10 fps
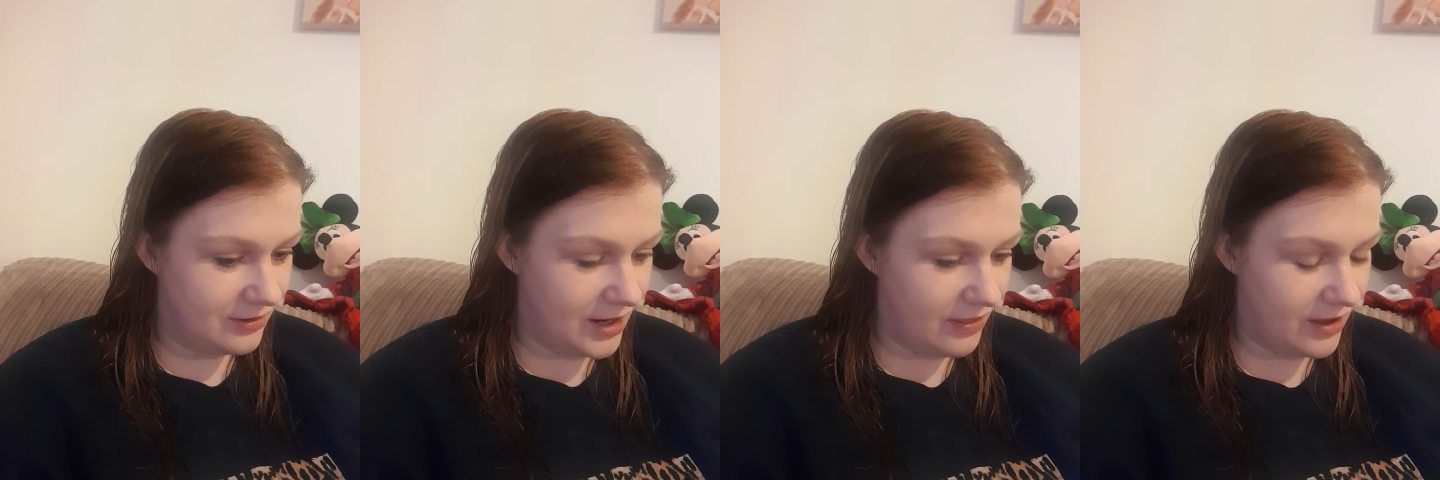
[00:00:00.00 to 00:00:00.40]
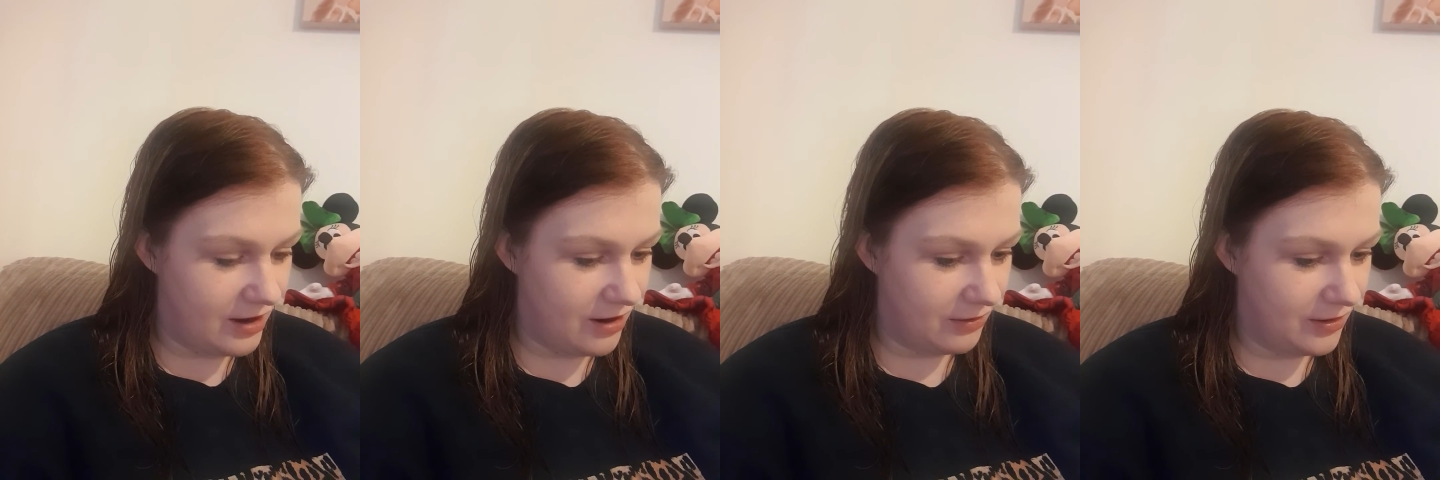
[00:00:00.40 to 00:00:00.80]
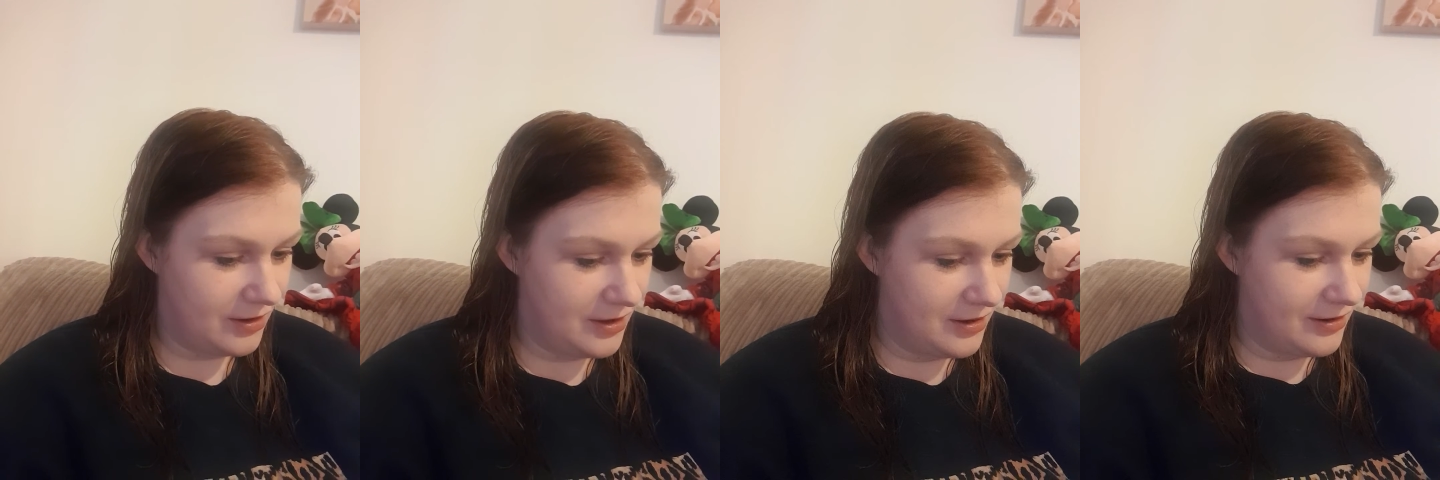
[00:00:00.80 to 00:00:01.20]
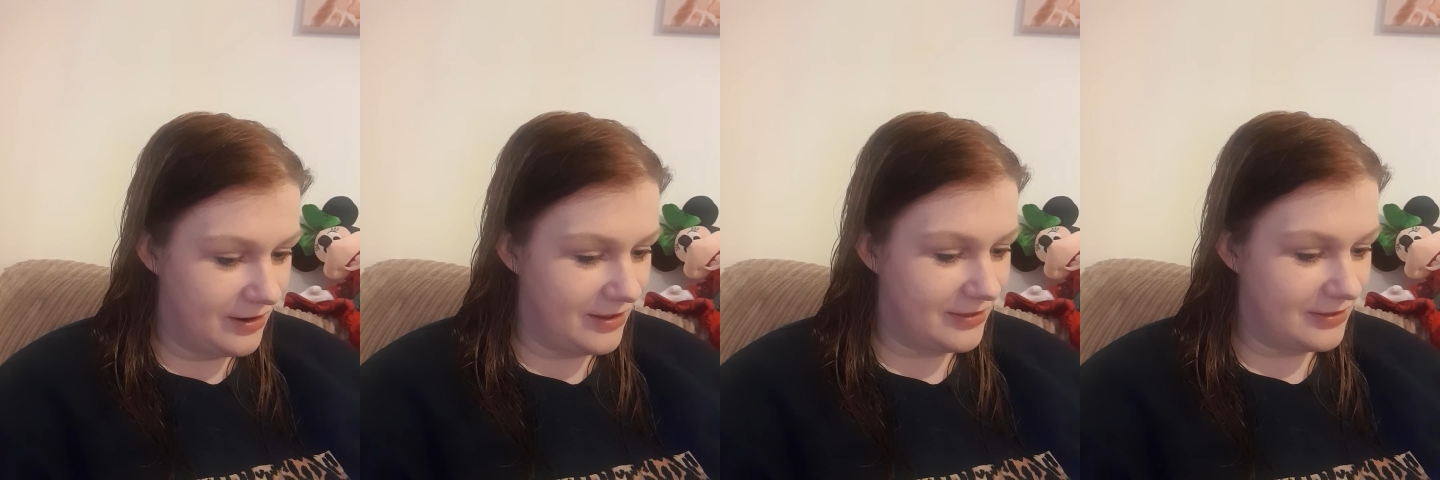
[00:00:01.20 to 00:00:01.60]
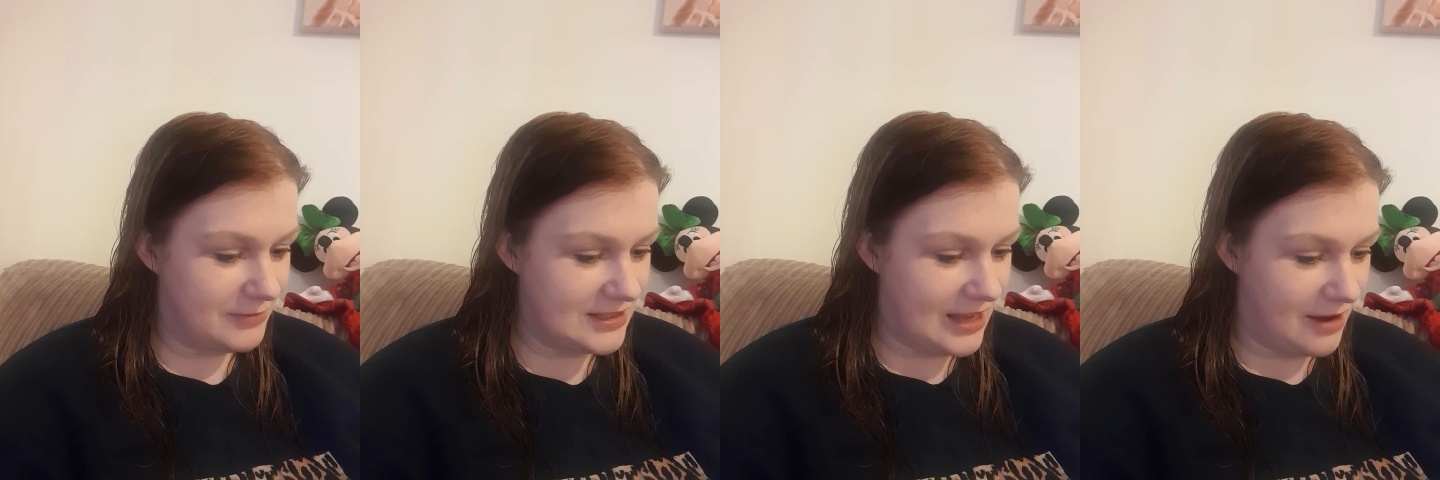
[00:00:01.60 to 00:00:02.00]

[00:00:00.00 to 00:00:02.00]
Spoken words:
At the hearing, Mr.